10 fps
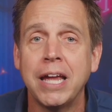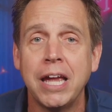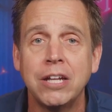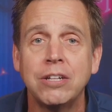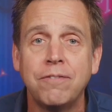
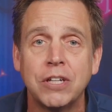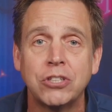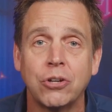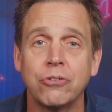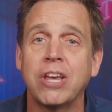
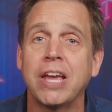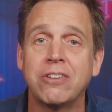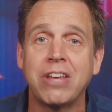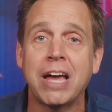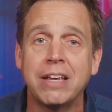individuals,
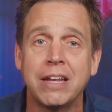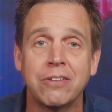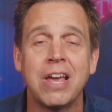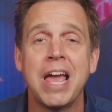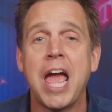executives,
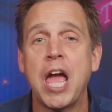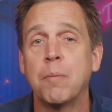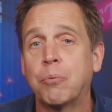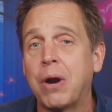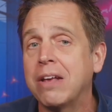and
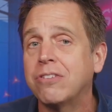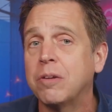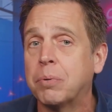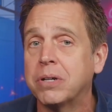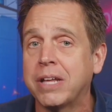brands in
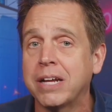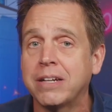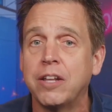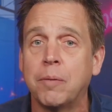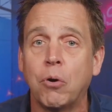protecting
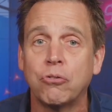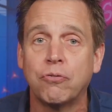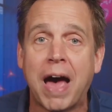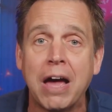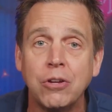their most
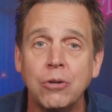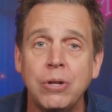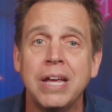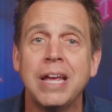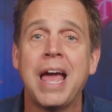valued
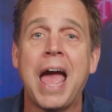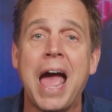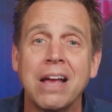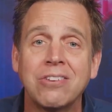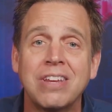
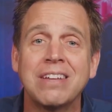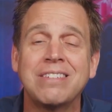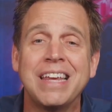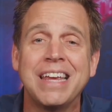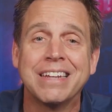assets
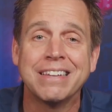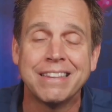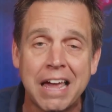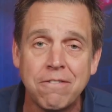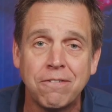in
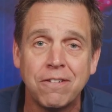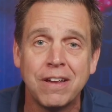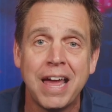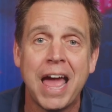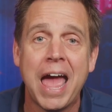life
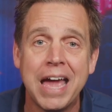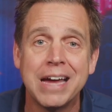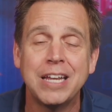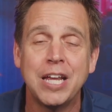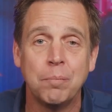and
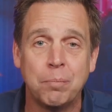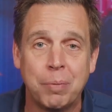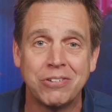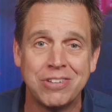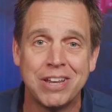in
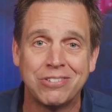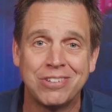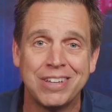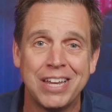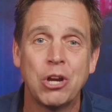business.
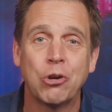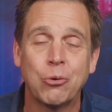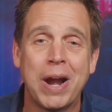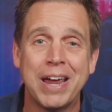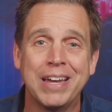
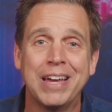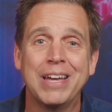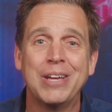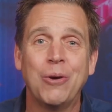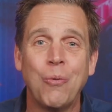Greg,
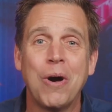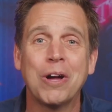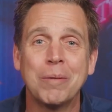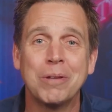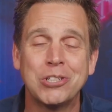
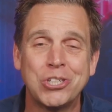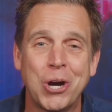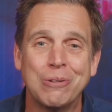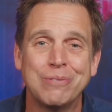welcome to the show.